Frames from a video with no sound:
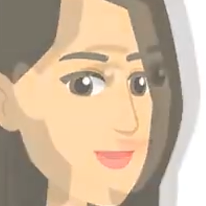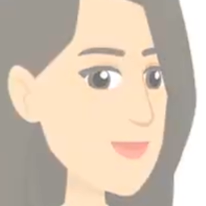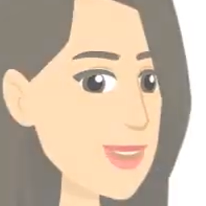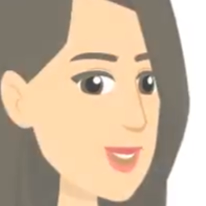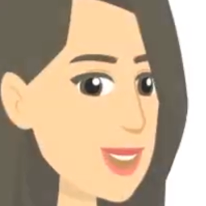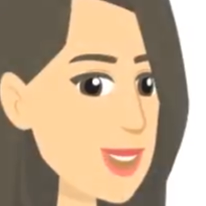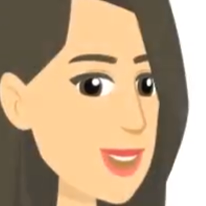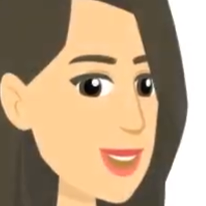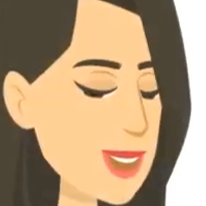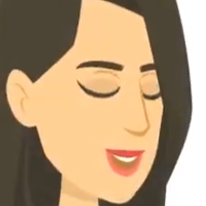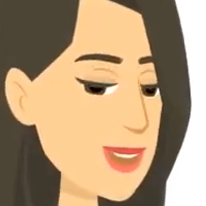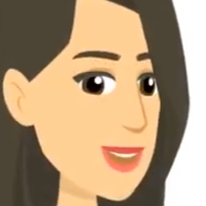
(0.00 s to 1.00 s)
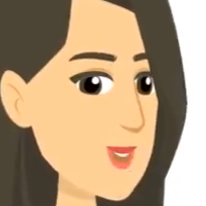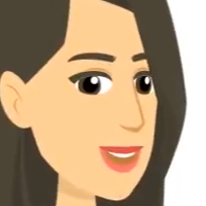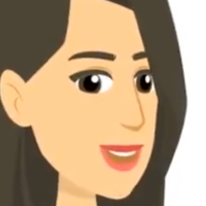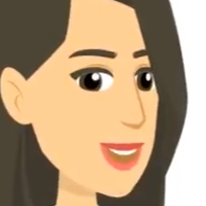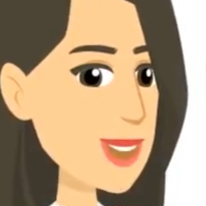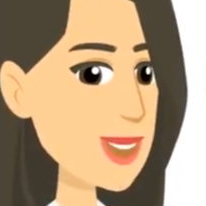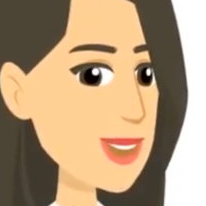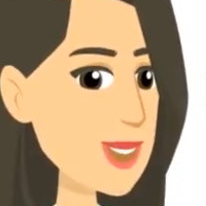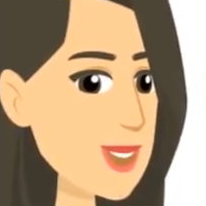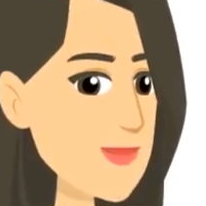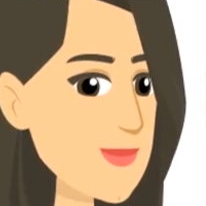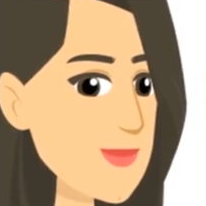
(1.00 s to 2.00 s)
Determine the operating model.